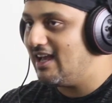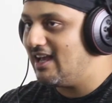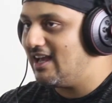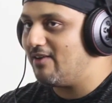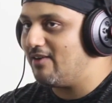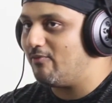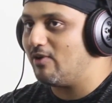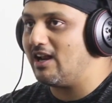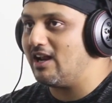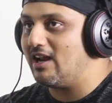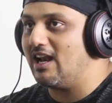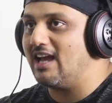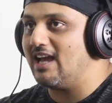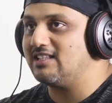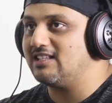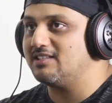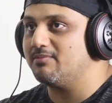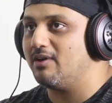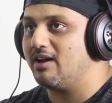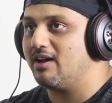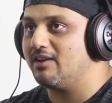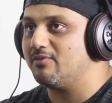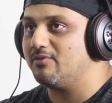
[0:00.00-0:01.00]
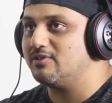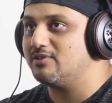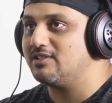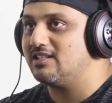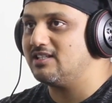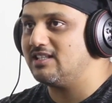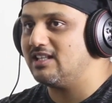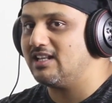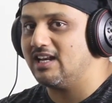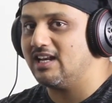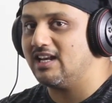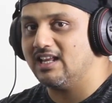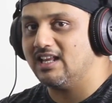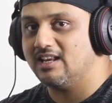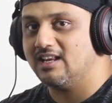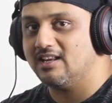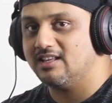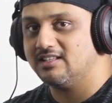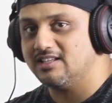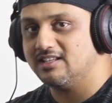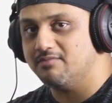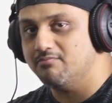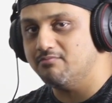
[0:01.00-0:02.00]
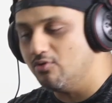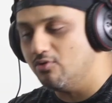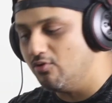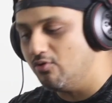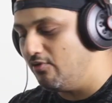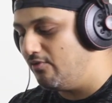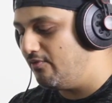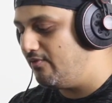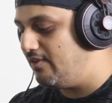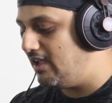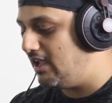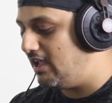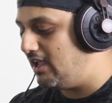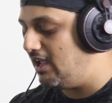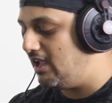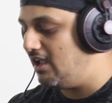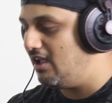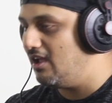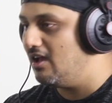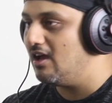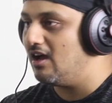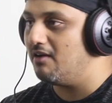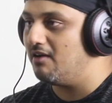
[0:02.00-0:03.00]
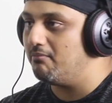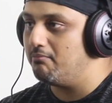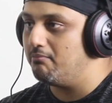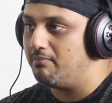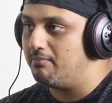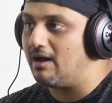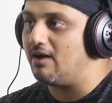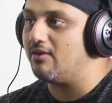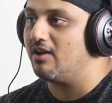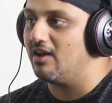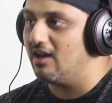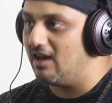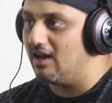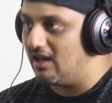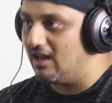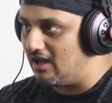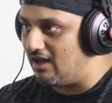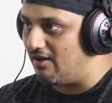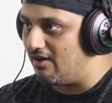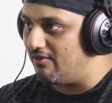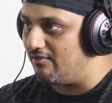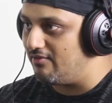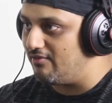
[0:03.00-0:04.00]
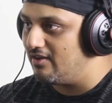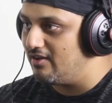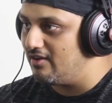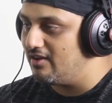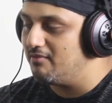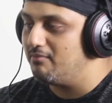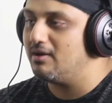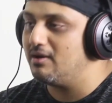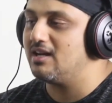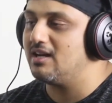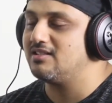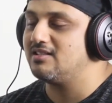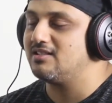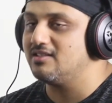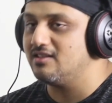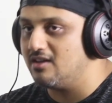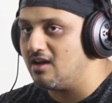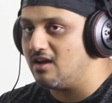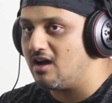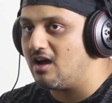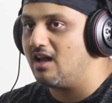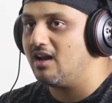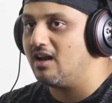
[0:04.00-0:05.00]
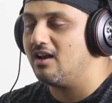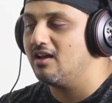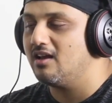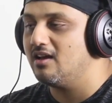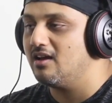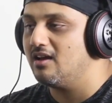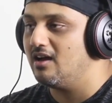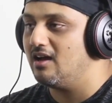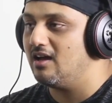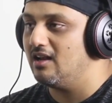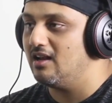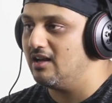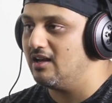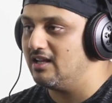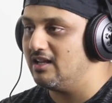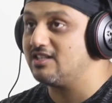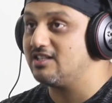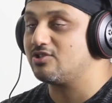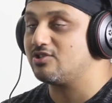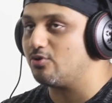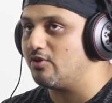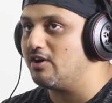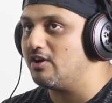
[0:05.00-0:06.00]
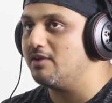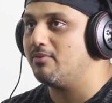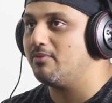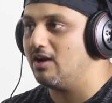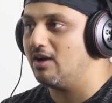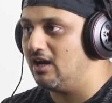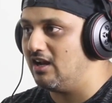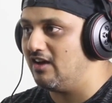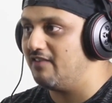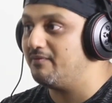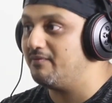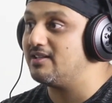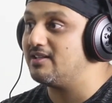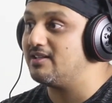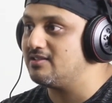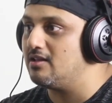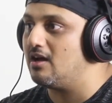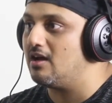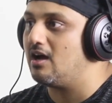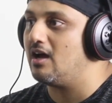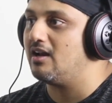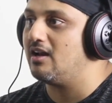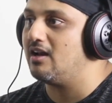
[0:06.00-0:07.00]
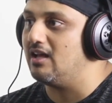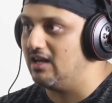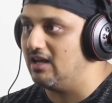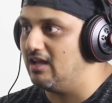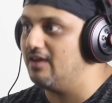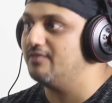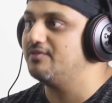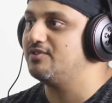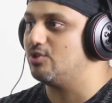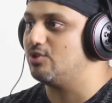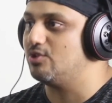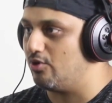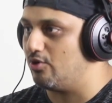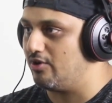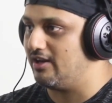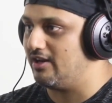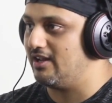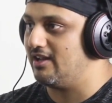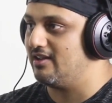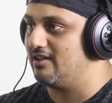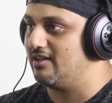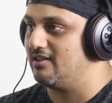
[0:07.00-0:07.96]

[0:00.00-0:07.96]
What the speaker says: What I liked about it was is that it is a movie about love, but it's not. It's a story about love, but it's not a love story.